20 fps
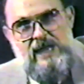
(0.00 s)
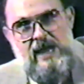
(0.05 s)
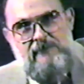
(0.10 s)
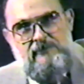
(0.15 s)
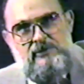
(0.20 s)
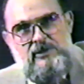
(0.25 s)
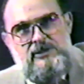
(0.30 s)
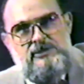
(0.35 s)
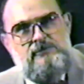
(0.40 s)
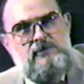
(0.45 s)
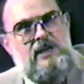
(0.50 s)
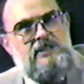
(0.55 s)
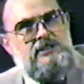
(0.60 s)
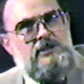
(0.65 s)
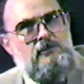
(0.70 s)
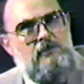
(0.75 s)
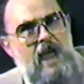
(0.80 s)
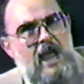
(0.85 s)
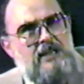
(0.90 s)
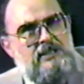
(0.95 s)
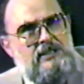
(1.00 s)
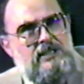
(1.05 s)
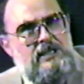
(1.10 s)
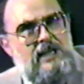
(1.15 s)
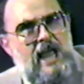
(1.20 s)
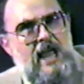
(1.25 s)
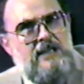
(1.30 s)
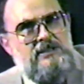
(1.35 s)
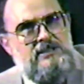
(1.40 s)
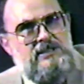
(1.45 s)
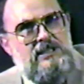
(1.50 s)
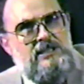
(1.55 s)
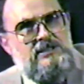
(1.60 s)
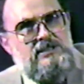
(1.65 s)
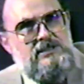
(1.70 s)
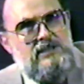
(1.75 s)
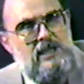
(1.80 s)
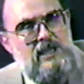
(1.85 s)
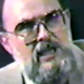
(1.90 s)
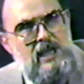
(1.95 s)
after his resurrection, as
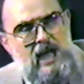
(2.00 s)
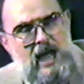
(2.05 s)
is